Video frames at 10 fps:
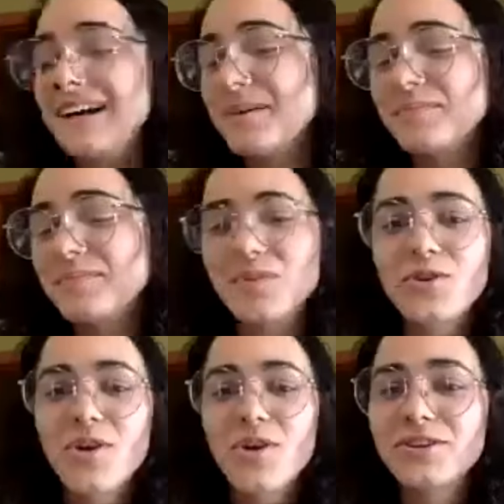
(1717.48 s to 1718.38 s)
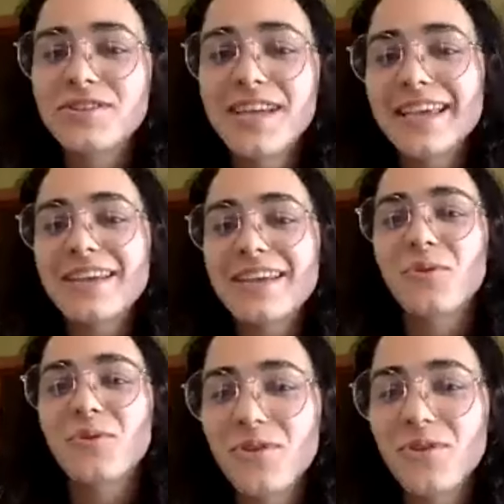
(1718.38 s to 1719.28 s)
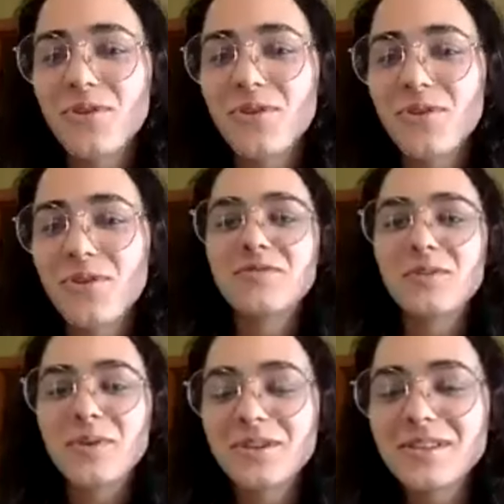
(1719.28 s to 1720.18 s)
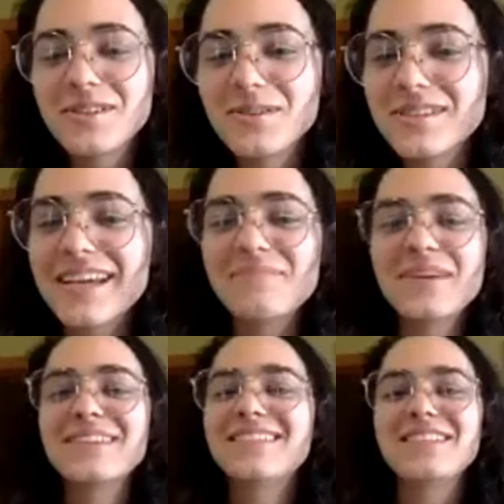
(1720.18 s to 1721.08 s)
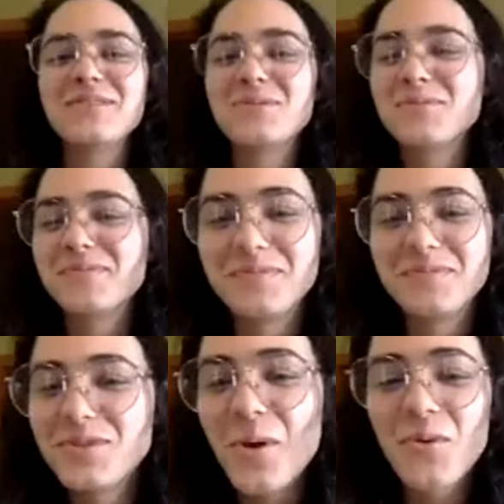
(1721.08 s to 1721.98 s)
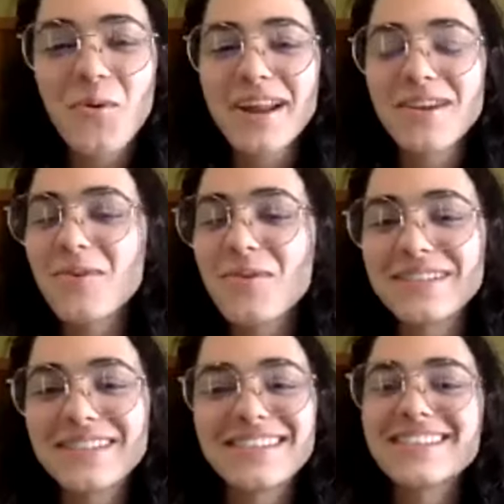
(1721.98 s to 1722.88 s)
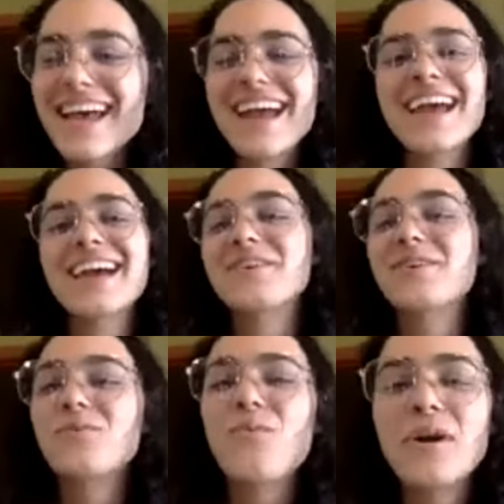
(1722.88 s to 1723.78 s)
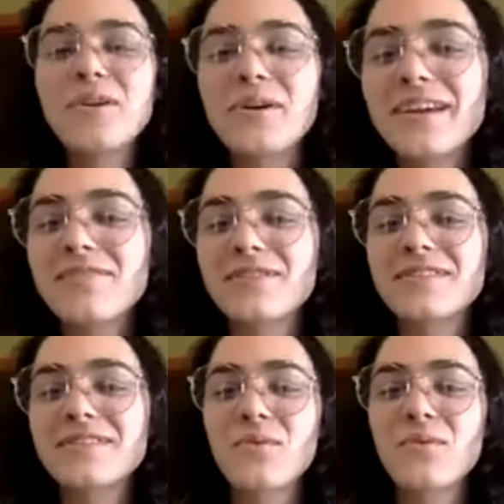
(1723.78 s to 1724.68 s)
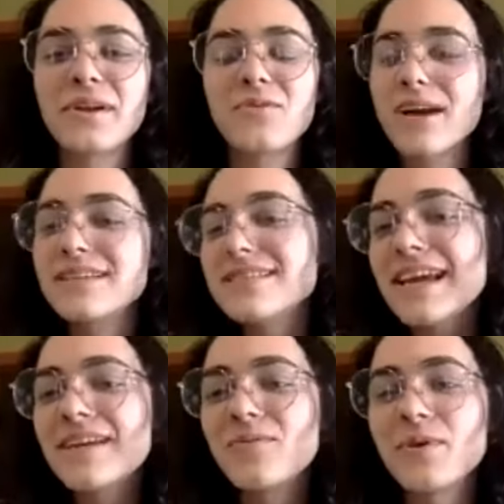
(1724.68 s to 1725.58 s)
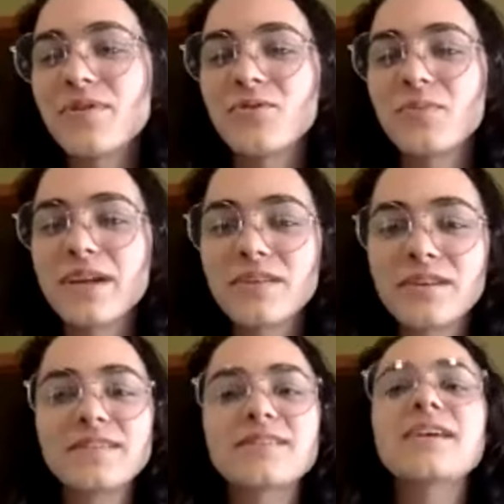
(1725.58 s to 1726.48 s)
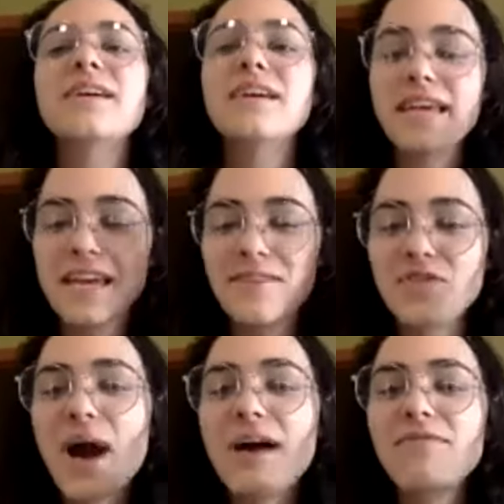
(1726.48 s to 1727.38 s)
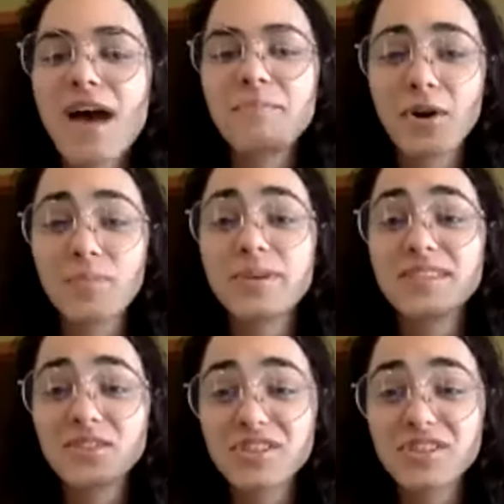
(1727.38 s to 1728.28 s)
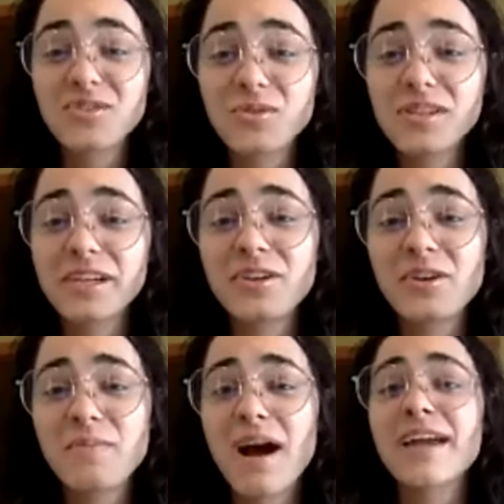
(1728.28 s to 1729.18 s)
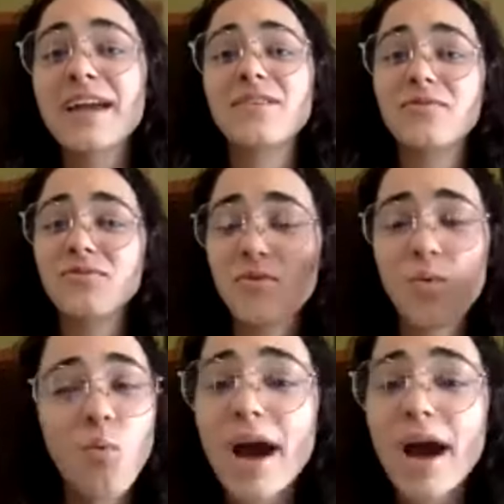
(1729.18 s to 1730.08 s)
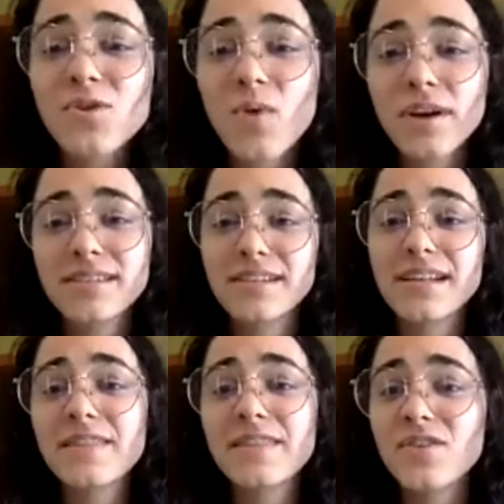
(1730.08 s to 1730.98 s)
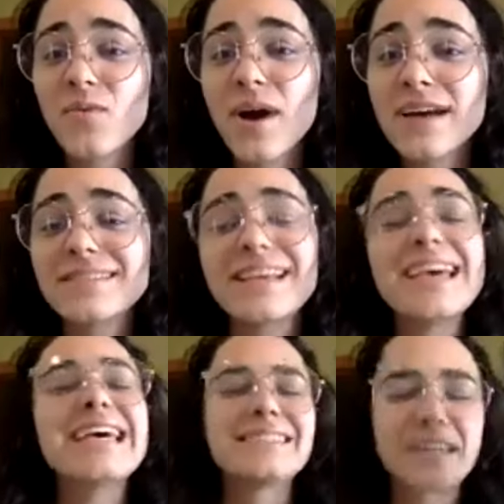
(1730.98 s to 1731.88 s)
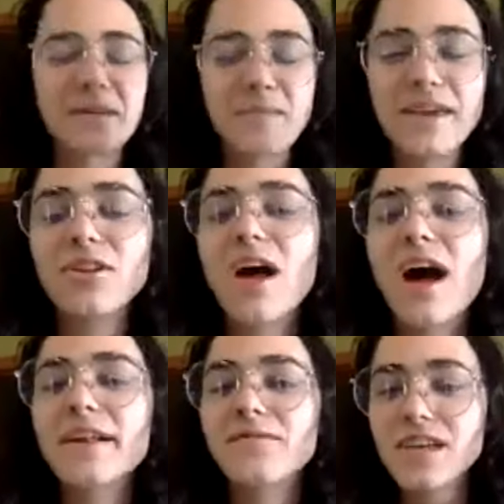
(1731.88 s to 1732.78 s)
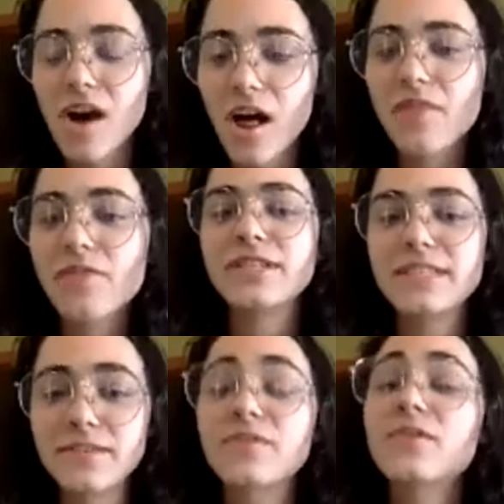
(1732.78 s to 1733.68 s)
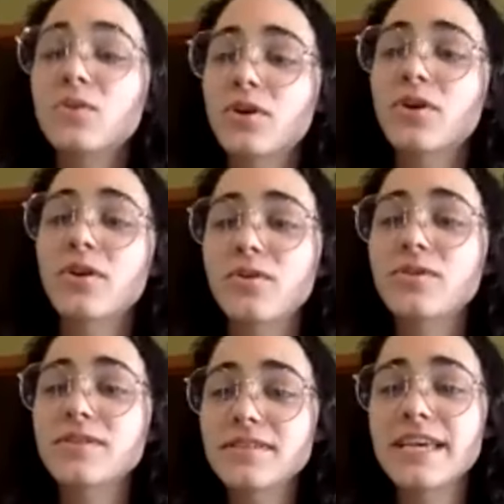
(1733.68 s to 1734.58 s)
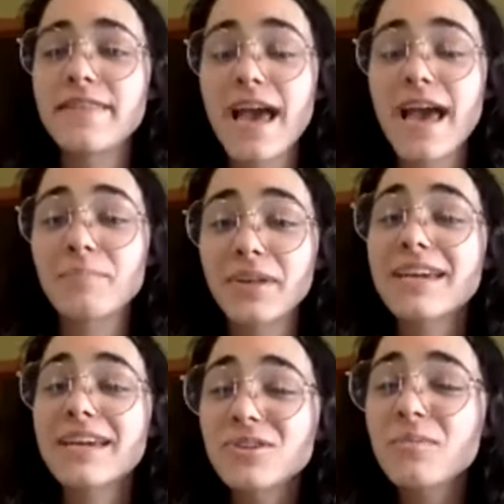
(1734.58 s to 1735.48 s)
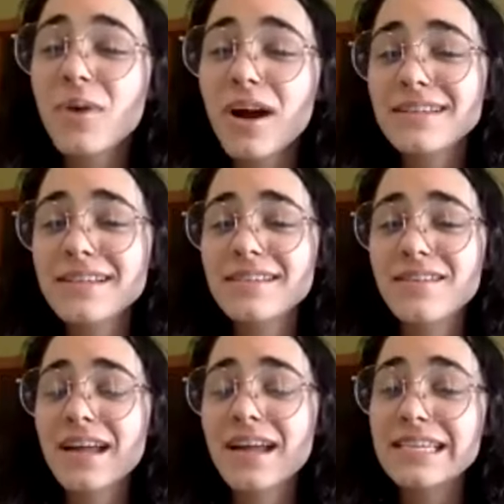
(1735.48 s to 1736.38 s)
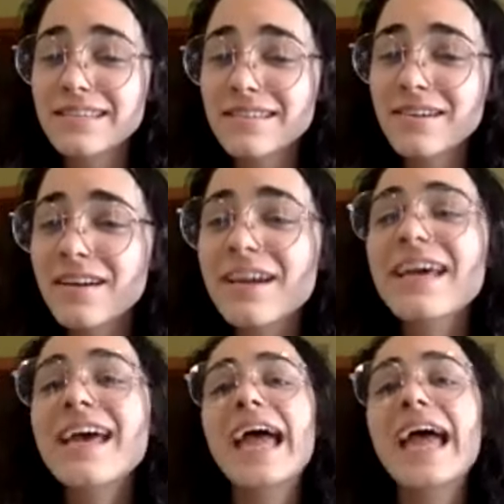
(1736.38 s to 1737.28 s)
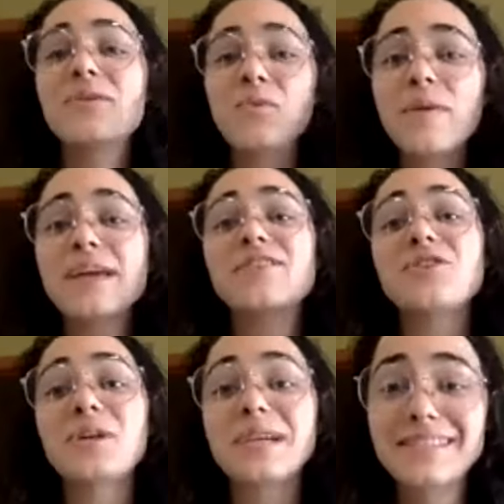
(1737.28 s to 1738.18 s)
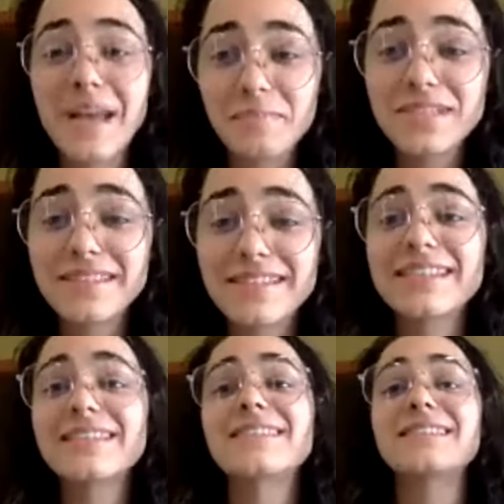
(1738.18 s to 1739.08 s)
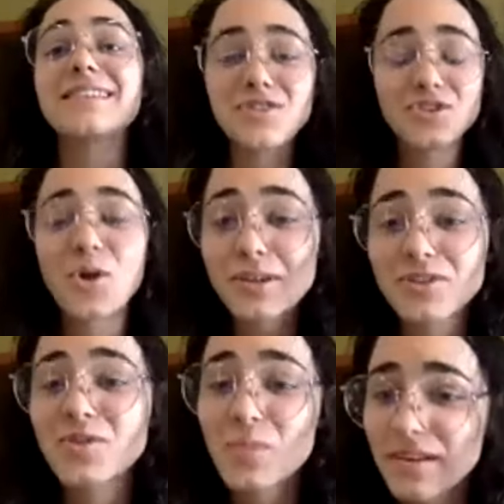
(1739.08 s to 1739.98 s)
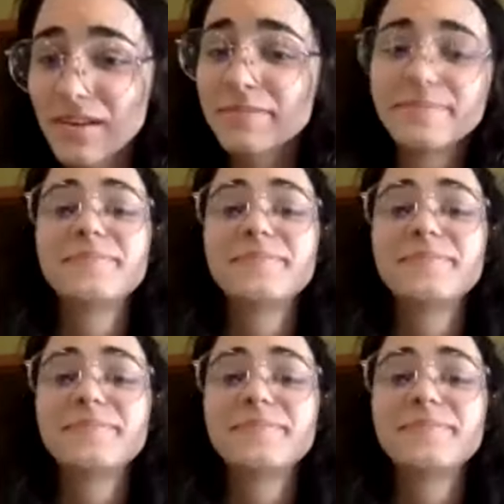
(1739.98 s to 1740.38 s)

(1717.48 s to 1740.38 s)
you're on your second or third revision of your personal statement and you don't quite know what to say, or you're wondering if it's going to resonate with your readers. If you have that purpose crystal clear in your mind of why you want to study in the US, it's going to make a lot of the other difficult hurdles in the application process a lot easier, and it will make your acceptances so much sweeter.